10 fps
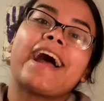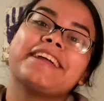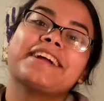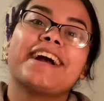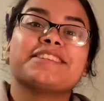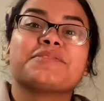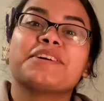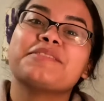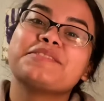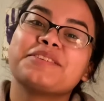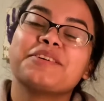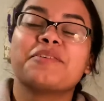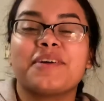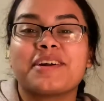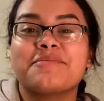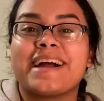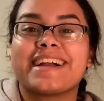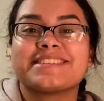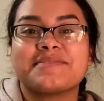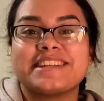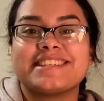Hi you guys, welcome to or welcome back to my